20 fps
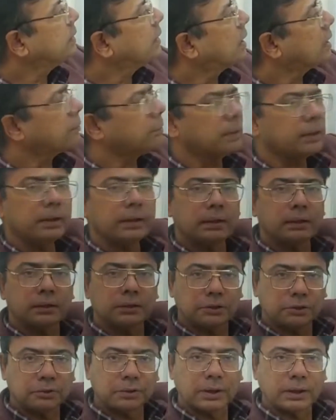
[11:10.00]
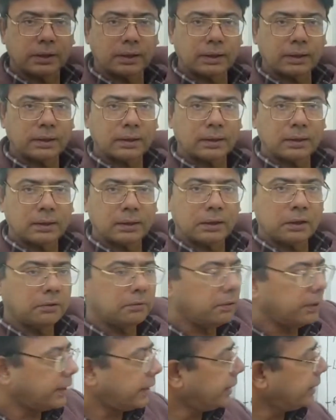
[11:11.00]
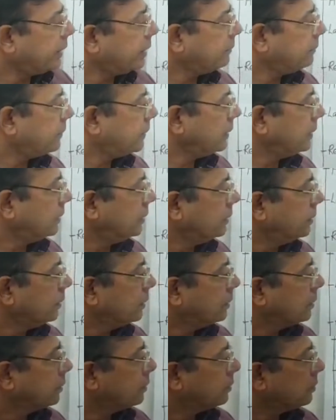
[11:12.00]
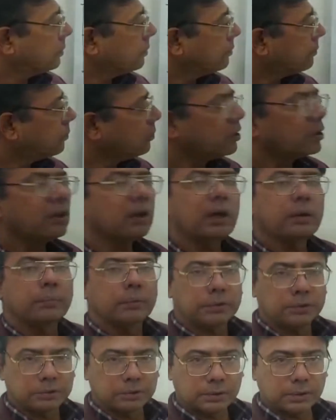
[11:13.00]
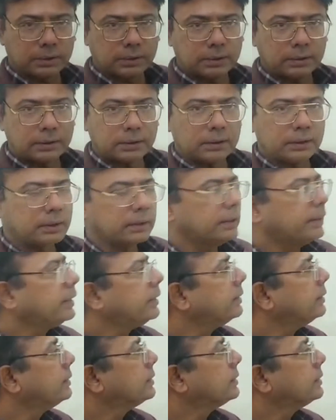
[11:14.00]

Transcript: carbon sugar, we end up with 4 carbon sugar. Here in